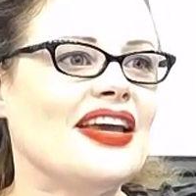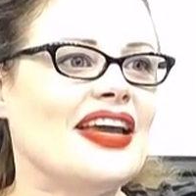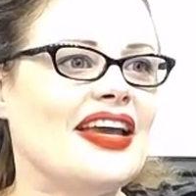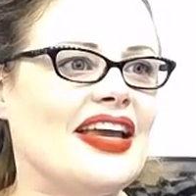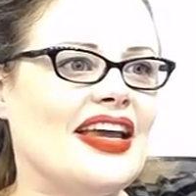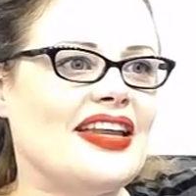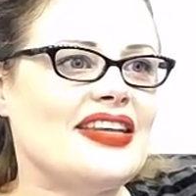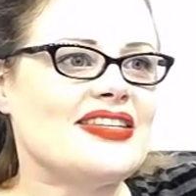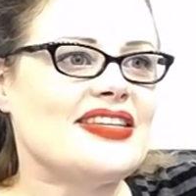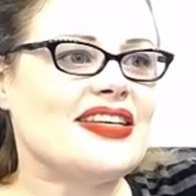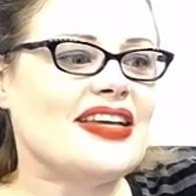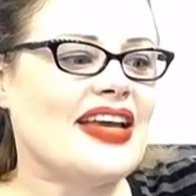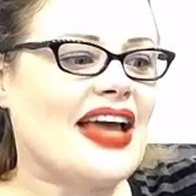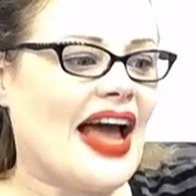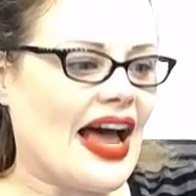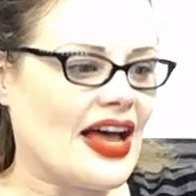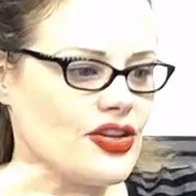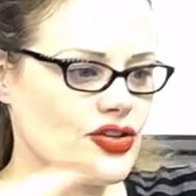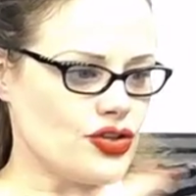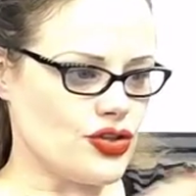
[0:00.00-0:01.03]
It
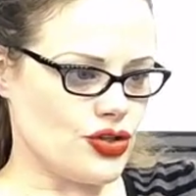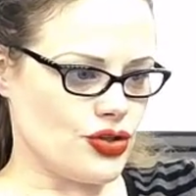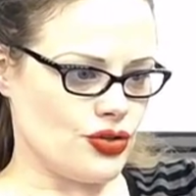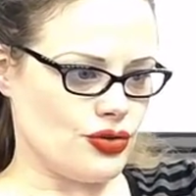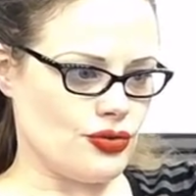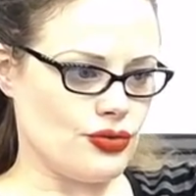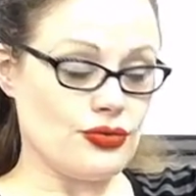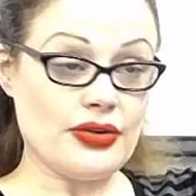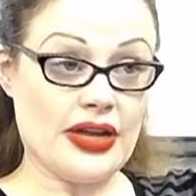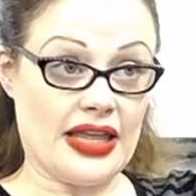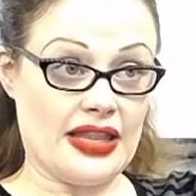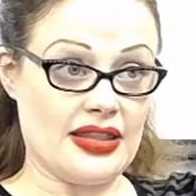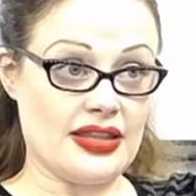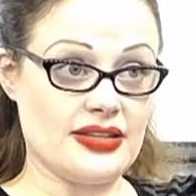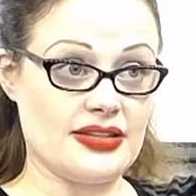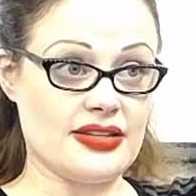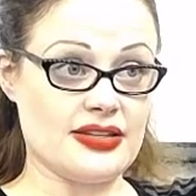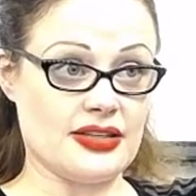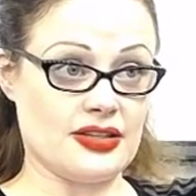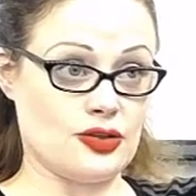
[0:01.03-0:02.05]
has to, and
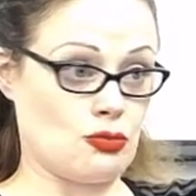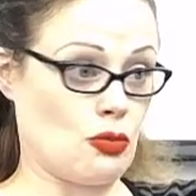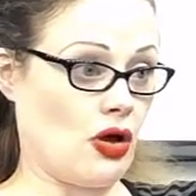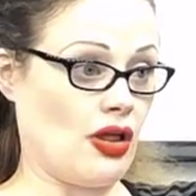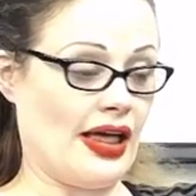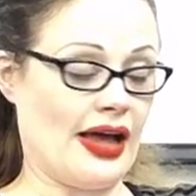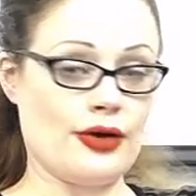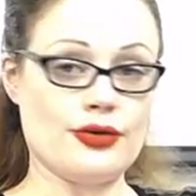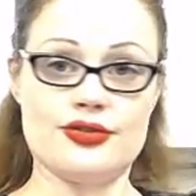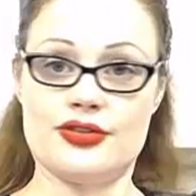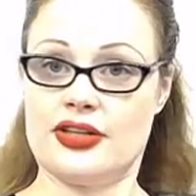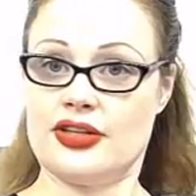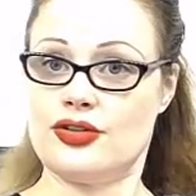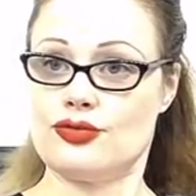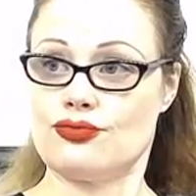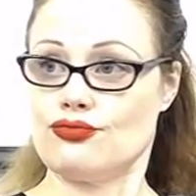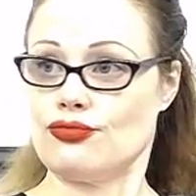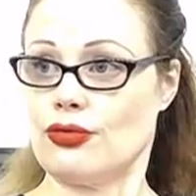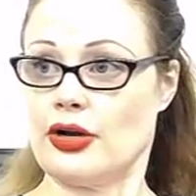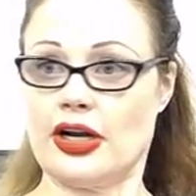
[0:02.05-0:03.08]
this is a small house that's
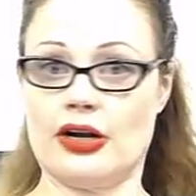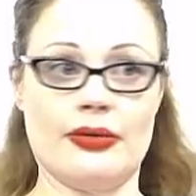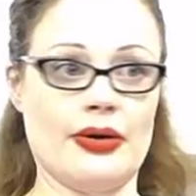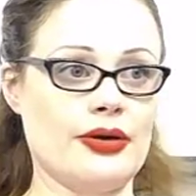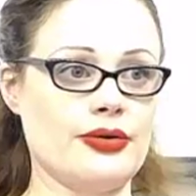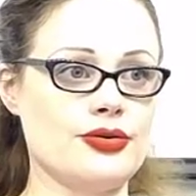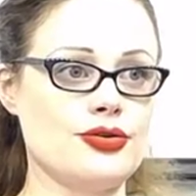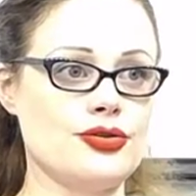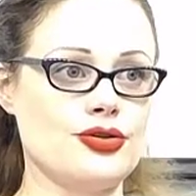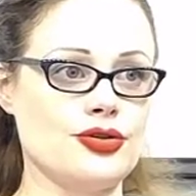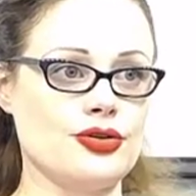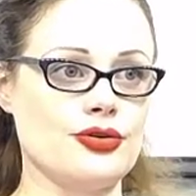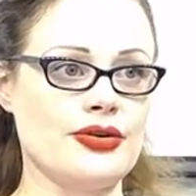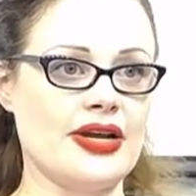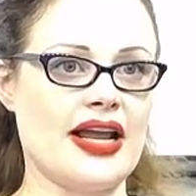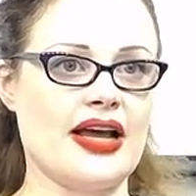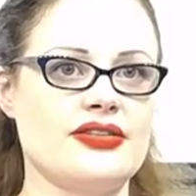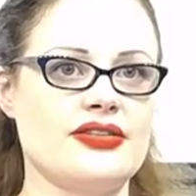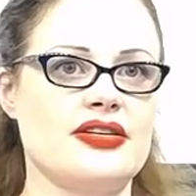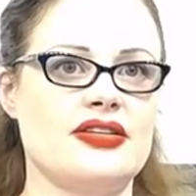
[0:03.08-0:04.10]
running around in two, it
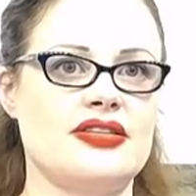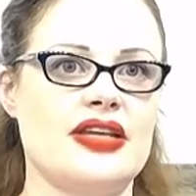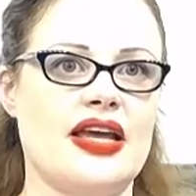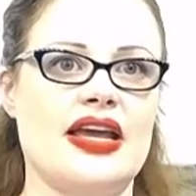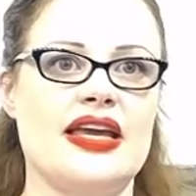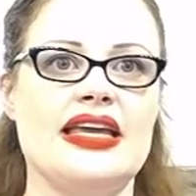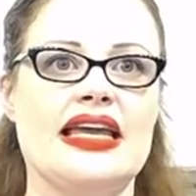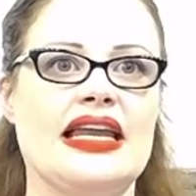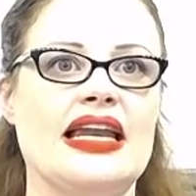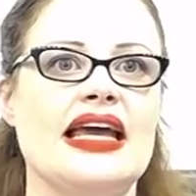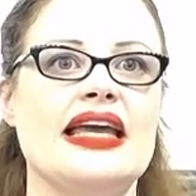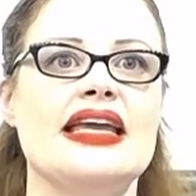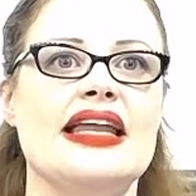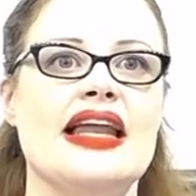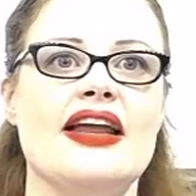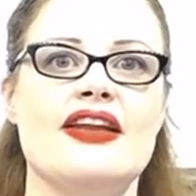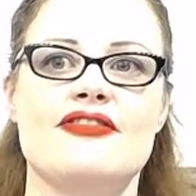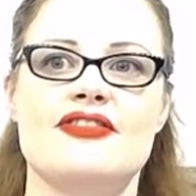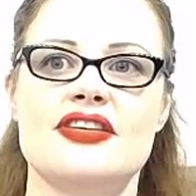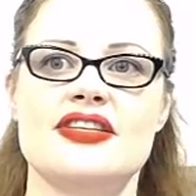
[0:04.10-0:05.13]
to say, Can I get
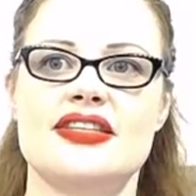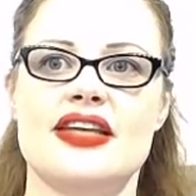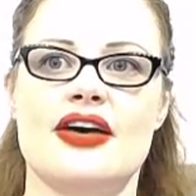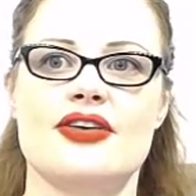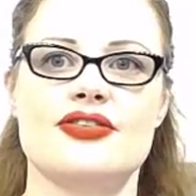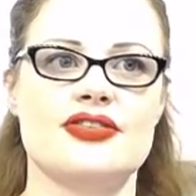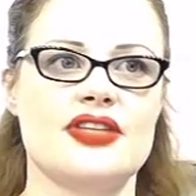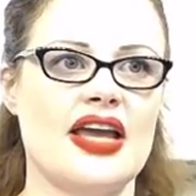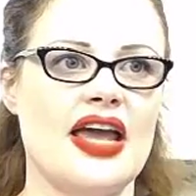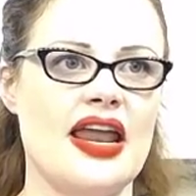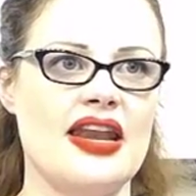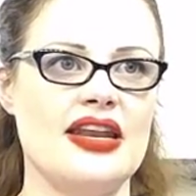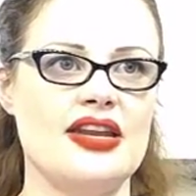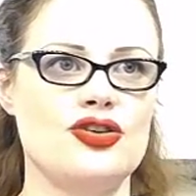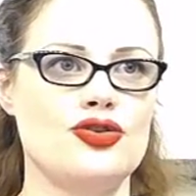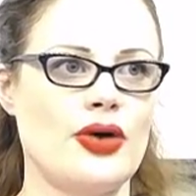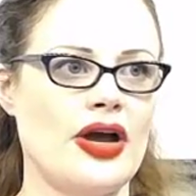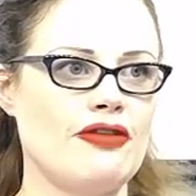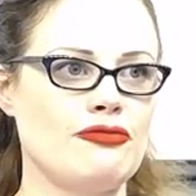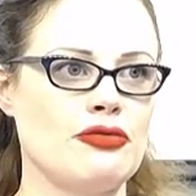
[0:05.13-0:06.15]
out of this house and
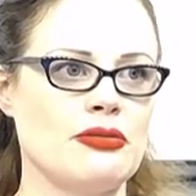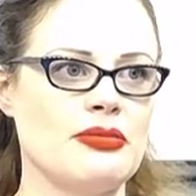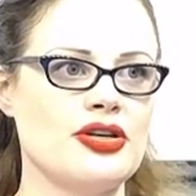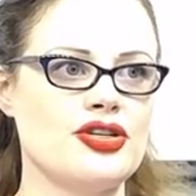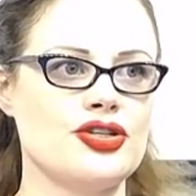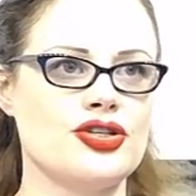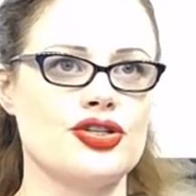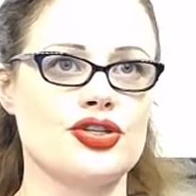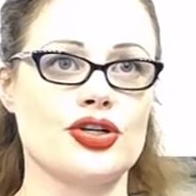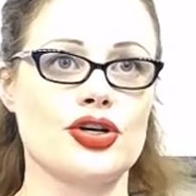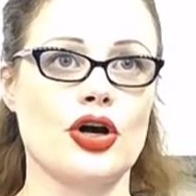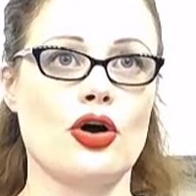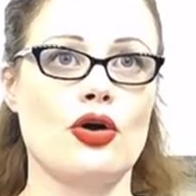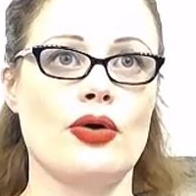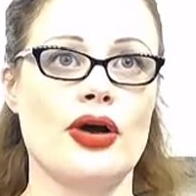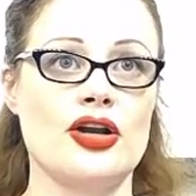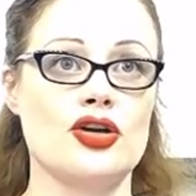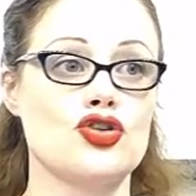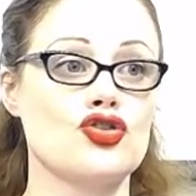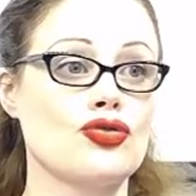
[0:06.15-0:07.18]
do I have permission to go
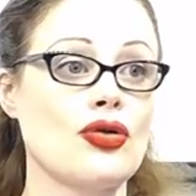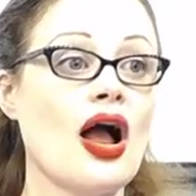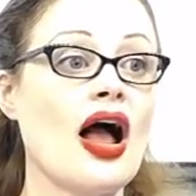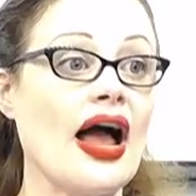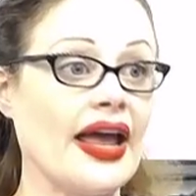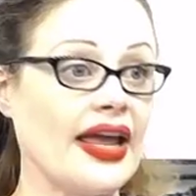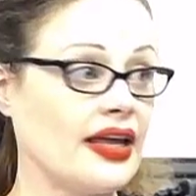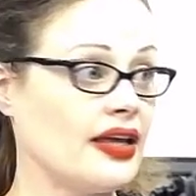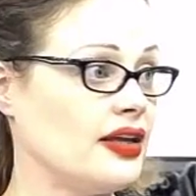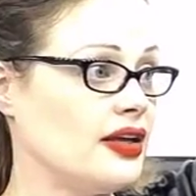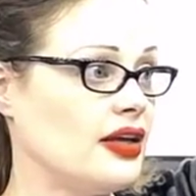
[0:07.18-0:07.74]
and try?